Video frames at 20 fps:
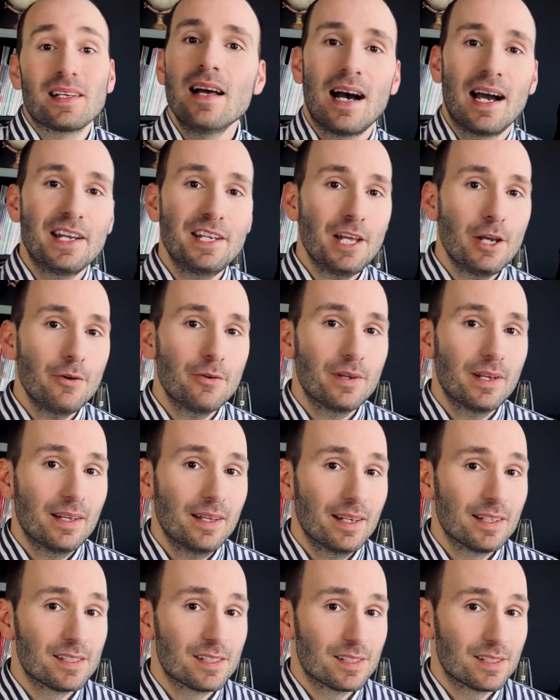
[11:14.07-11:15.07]
I know
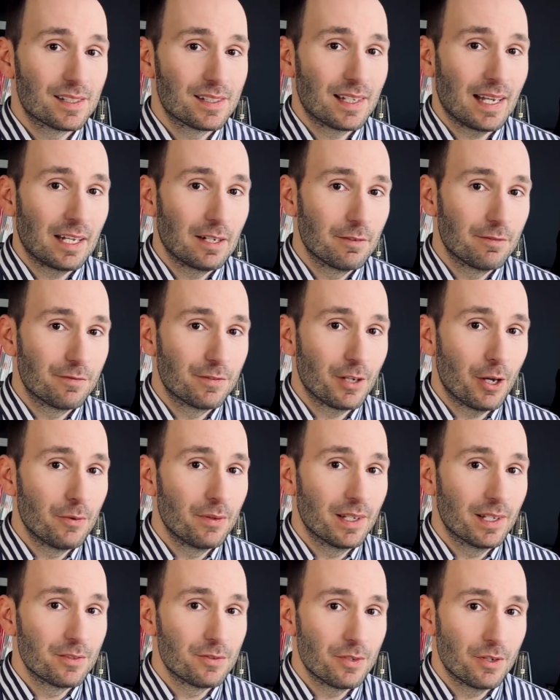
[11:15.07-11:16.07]
it's kind of
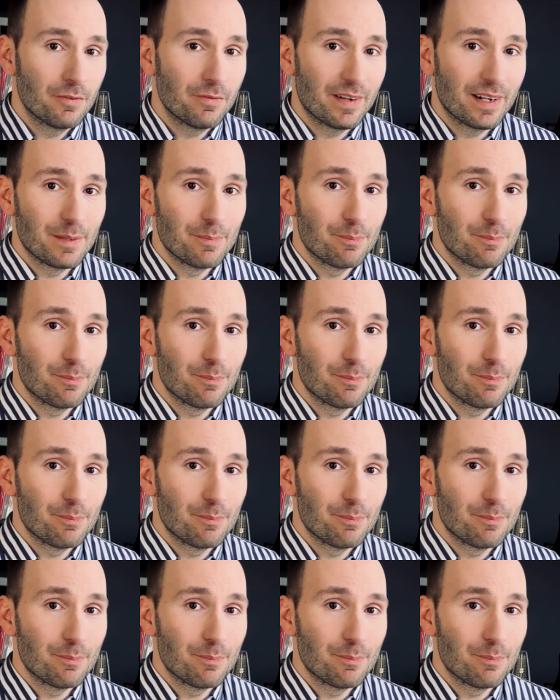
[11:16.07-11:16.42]
going into a very